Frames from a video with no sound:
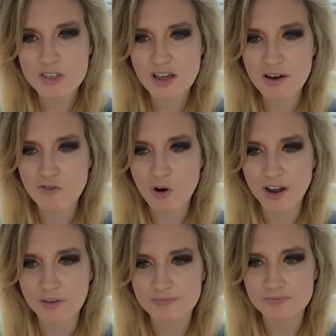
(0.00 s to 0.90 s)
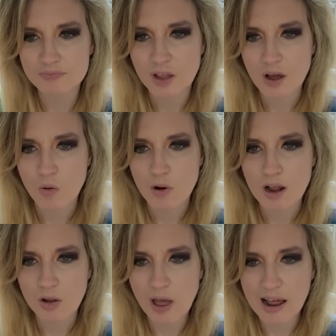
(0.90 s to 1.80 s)
there for you.
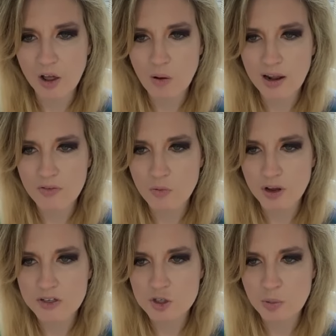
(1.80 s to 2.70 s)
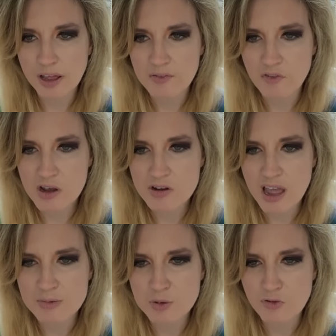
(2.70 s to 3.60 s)
While LOL of the Rings is playing video
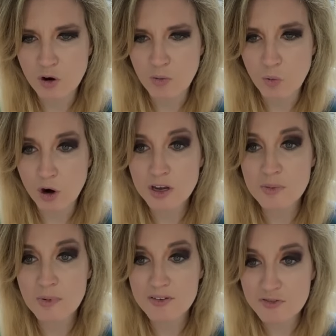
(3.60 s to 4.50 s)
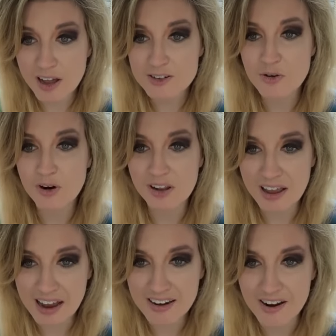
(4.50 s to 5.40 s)
games before working my flight to
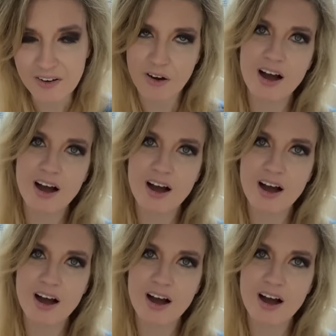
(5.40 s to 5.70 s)
Orlando.